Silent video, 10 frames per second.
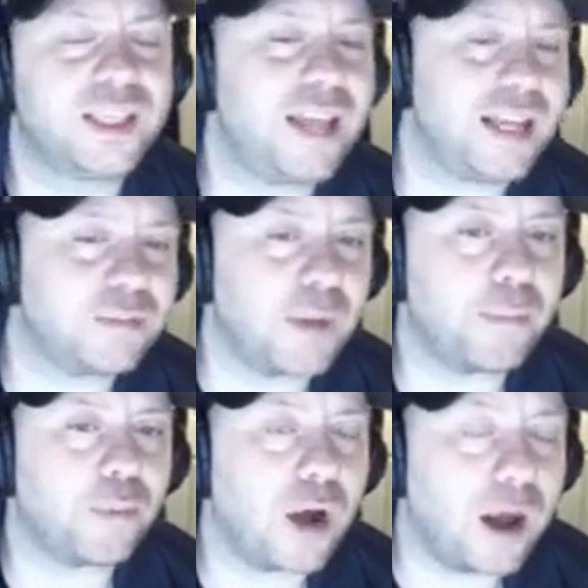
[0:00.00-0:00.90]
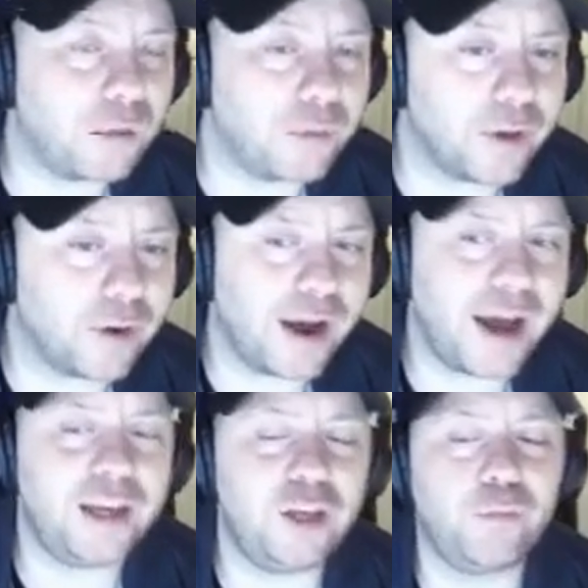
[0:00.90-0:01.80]
But see, that's my problem, though.
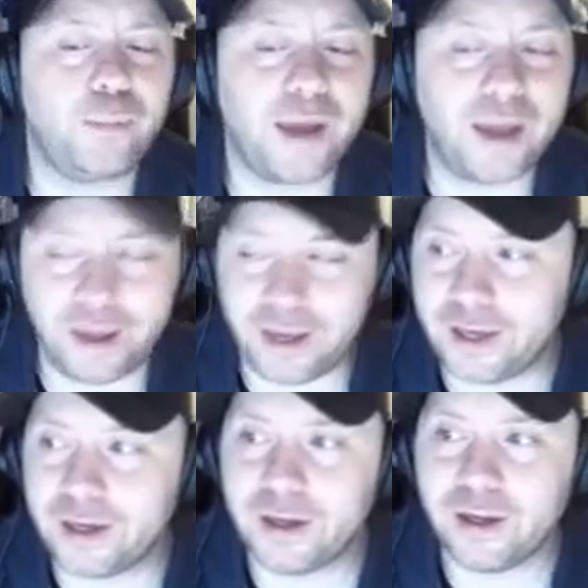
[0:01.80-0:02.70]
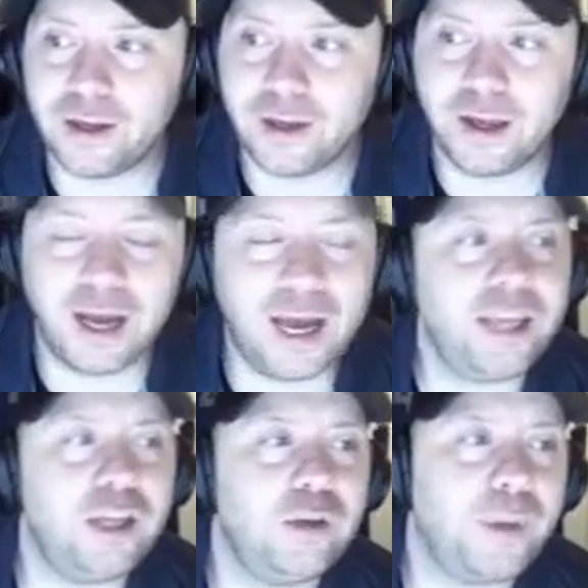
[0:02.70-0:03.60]
How do you pay
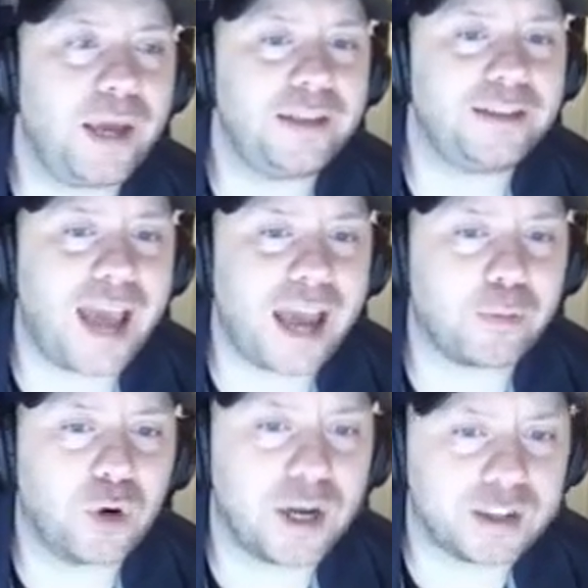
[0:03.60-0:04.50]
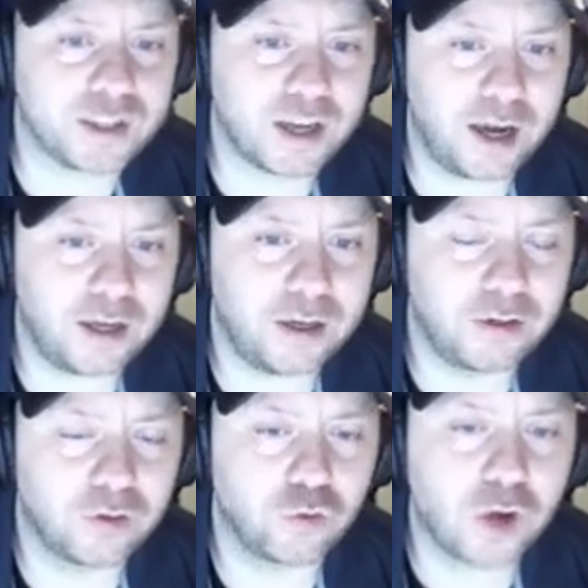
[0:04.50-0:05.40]
Dak Prescott
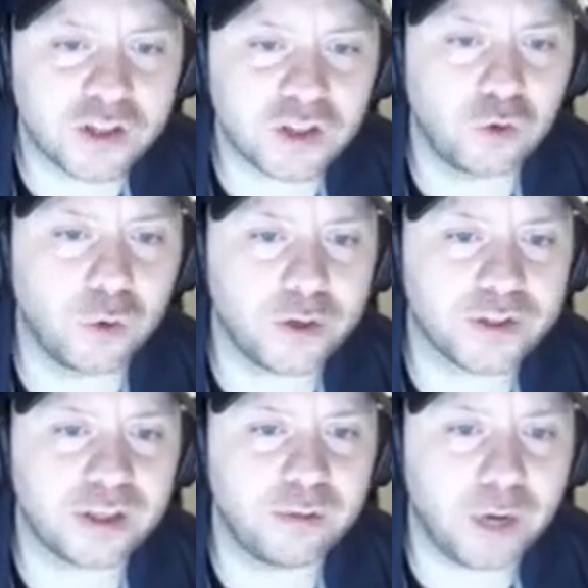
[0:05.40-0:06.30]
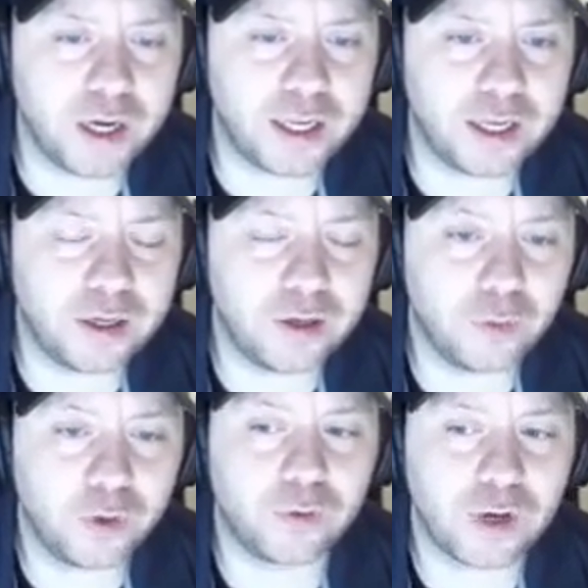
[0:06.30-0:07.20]
Russell Wilson money
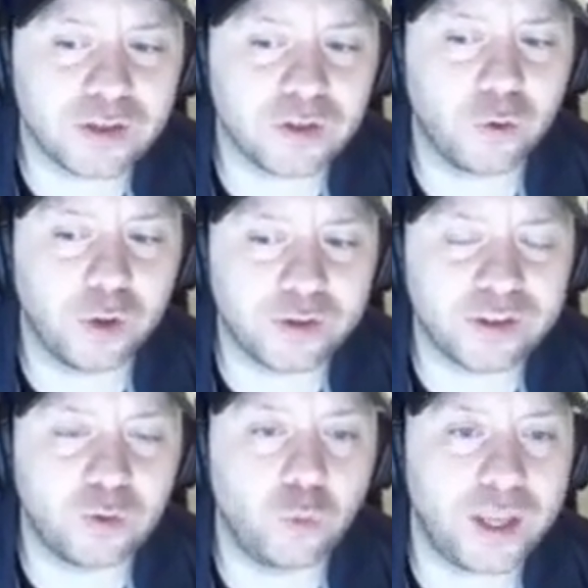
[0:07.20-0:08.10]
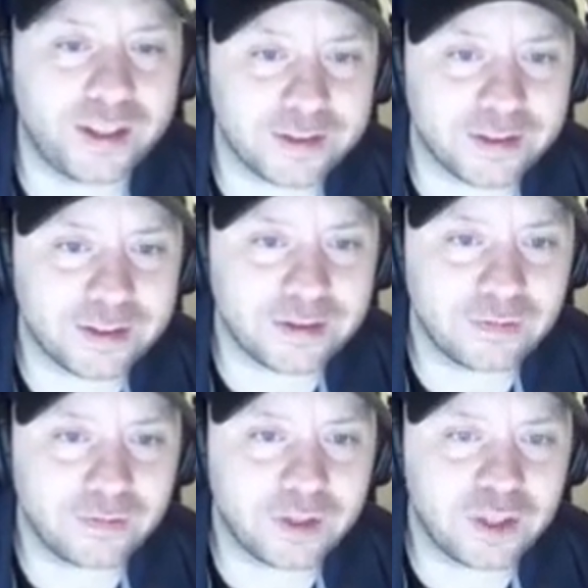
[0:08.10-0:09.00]
when Russell Wilson wins?
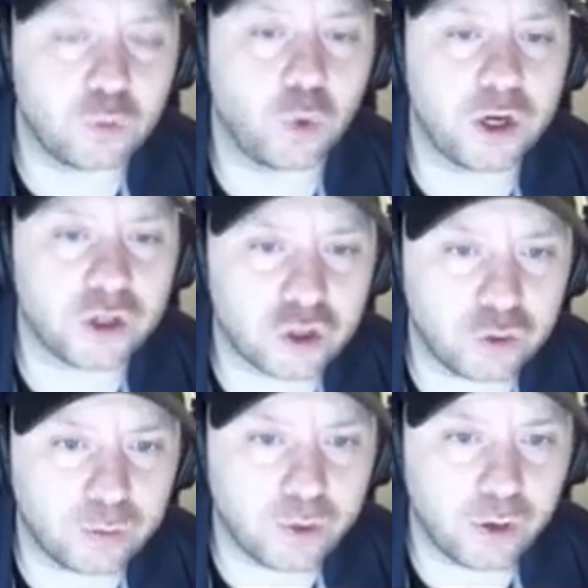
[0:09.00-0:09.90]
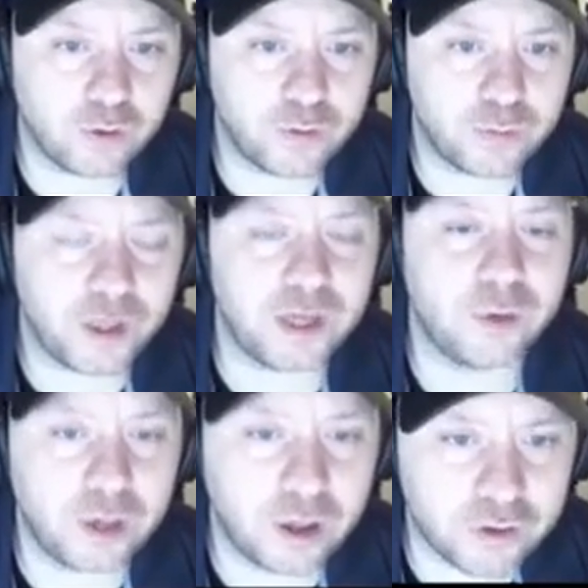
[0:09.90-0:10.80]
He's won a Super Bowl, been
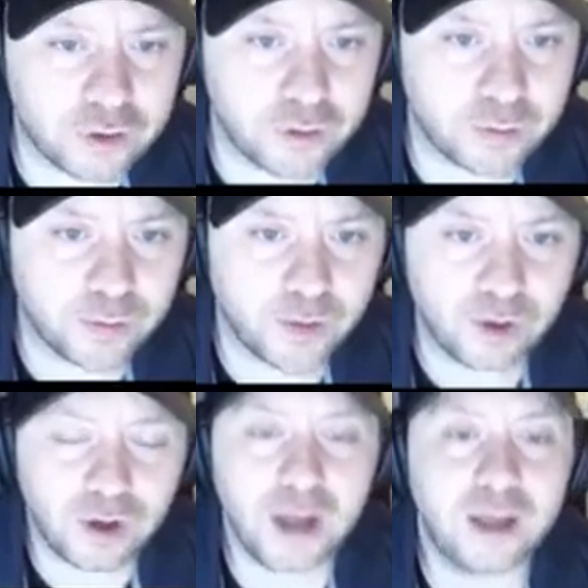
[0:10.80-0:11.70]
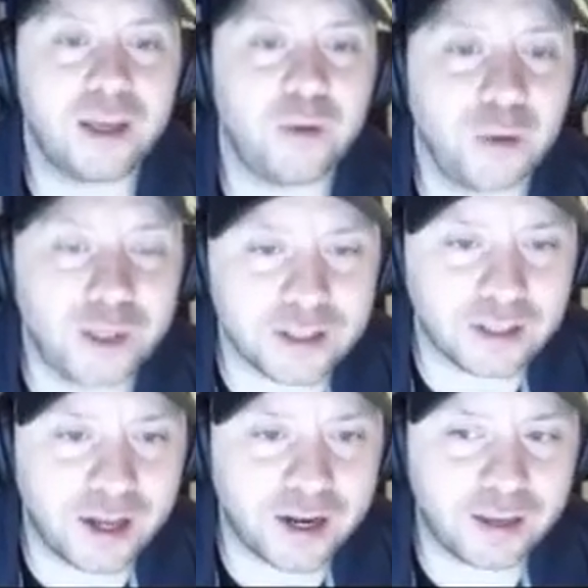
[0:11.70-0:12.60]
to another Super Bowl. He wins
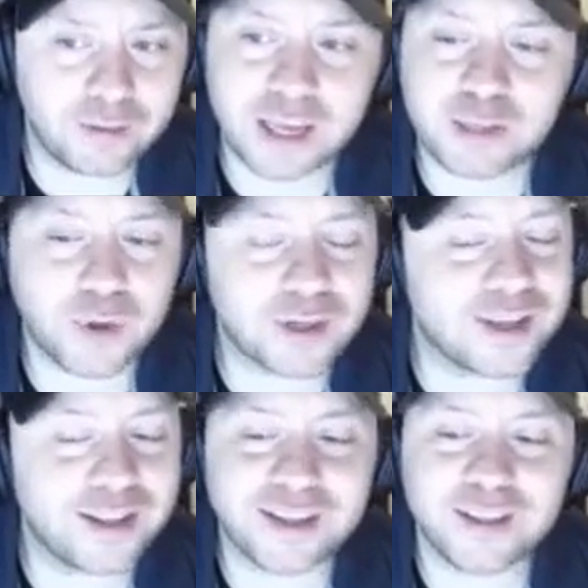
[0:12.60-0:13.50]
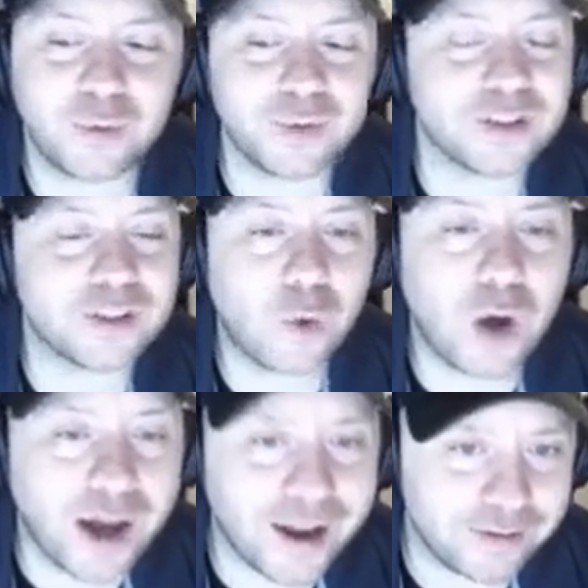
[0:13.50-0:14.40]
a lot of games. Dak Prescott doesn't win
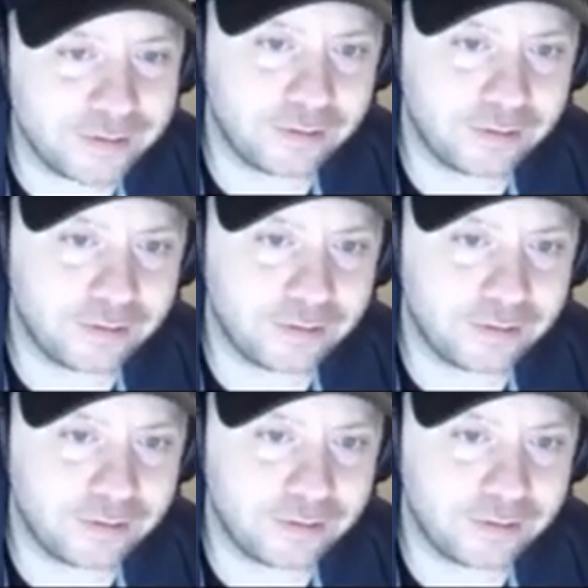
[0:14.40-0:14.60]
squat.